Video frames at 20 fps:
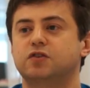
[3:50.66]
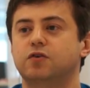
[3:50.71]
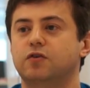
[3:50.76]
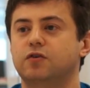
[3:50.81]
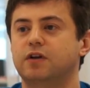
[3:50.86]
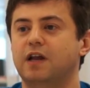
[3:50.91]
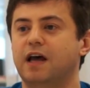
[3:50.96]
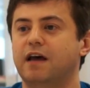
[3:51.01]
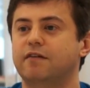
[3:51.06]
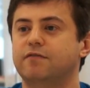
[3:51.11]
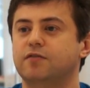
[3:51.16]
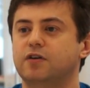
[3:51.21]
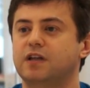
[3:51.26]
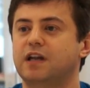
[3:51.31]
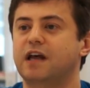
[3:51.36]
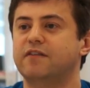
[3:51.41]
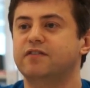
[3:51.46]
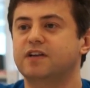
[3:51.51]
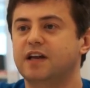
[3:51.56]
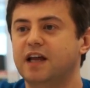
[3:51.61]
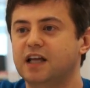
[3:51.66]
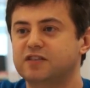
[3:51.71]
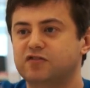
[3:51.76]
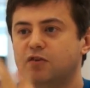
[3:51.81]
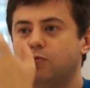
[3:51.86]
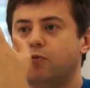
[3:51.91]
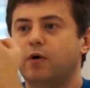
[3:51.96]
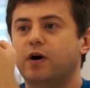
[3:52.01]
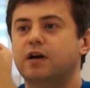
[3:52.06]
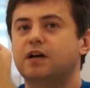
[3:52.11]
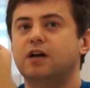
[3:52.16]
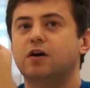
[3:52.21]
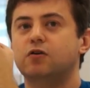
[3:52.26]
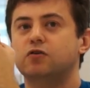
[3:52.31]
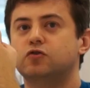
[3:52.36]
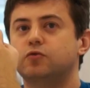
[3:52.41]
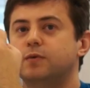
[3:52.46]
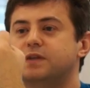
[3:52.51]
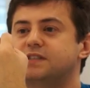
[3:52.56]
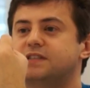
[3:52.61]
So you can have an edge from one
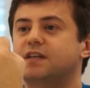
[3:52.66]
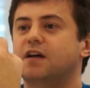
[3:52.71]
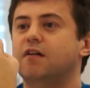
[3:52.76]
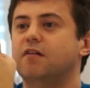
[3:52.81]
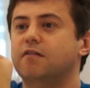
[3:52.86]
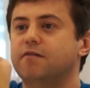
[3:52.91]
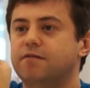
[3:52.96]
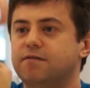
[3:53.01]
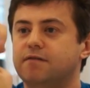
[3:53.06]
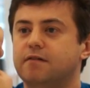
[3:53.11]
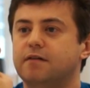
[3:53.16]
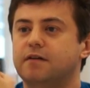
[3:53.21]
node to itself.